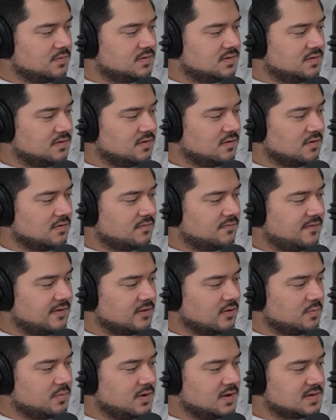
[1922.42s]
Ooh. to your
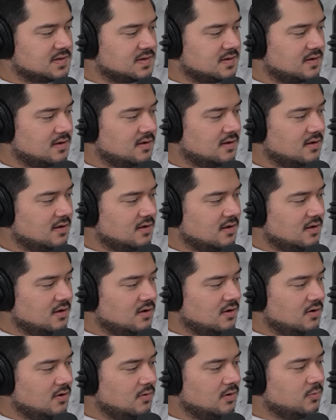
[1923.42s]
fellow PC.
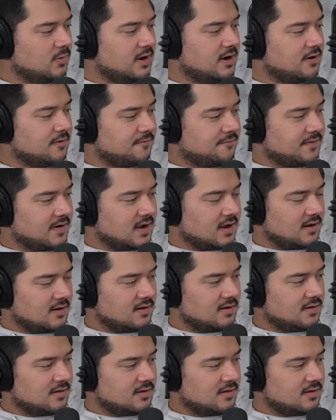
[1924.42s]
Who would win in a fight,